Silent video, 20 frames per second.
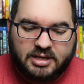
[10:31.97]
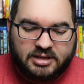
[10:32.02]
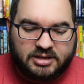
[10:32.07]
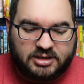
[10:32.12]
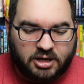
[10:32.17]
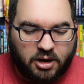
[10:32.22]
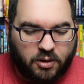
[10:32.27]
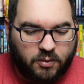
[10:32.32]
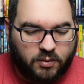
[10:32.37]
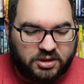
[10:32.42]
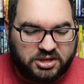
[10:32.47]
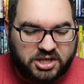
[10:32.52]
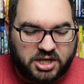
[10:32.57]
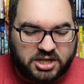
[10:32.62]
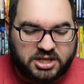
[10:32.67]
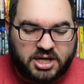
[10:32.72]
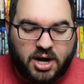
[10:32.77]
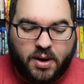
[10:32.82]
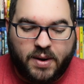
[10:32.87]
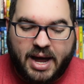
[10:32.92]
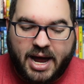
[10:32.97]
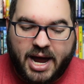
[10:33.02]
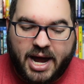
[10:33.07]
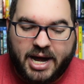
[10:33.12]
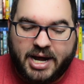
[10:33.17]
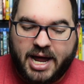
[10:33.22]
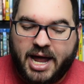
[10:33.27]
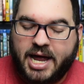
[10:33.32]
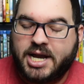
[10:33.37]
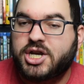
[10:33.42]
So we'll just go
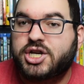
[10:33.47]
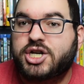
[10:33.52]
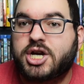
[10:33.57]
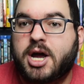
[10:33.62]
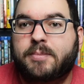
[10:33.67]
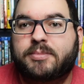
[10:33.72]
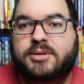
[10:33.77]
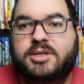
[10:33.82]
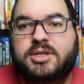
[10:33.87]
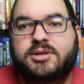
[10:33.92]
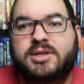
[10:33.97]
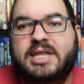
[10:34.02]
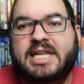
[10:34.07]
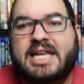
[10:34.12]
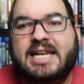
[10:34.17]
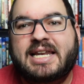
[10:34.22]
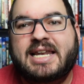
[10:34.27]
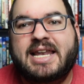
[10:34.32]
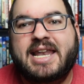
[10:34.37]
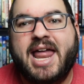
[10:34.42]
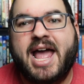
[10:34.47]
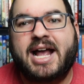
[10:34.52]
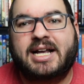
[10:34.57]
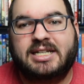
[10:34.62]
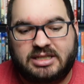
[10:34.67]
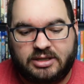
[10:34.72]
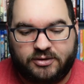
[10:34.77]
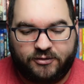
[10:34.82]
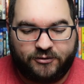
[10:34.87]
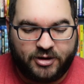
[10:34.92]
ahead and jump to the
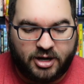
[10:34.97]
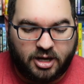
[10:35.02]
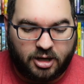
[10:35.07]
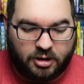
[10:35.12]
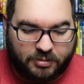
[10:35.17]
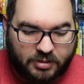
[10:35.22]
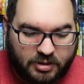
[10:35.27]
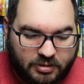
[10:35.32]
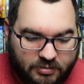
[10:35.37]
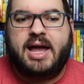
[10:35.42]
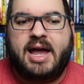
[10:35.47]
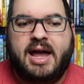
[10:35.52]
next film.